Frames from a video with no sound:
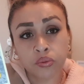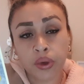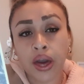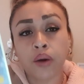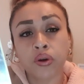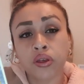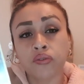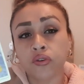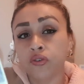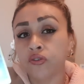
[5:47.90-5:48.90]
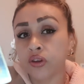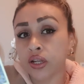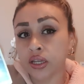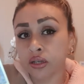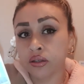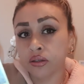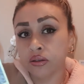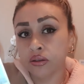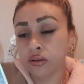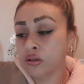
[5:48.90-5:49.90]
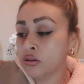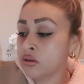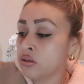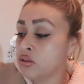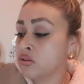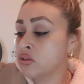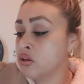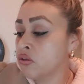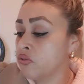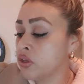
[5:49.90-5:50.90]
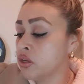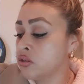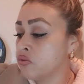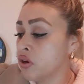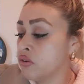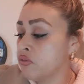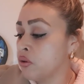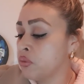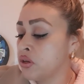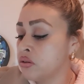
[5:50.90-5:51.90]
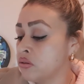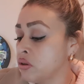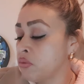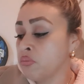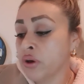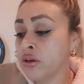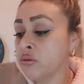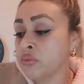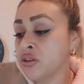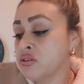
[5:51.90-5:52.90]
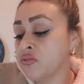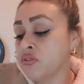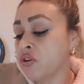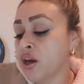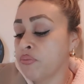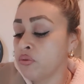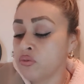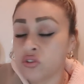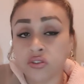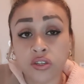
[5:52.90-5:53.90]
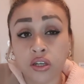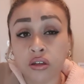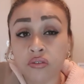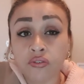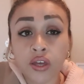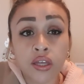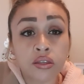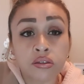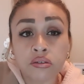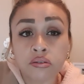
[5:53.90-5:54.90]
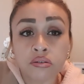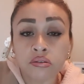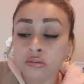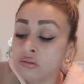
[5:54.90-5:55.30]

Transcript: But how are you fulfilling yourself here, Divine Feminine? I mean, by all means, if you're happy with just sitting on the fence,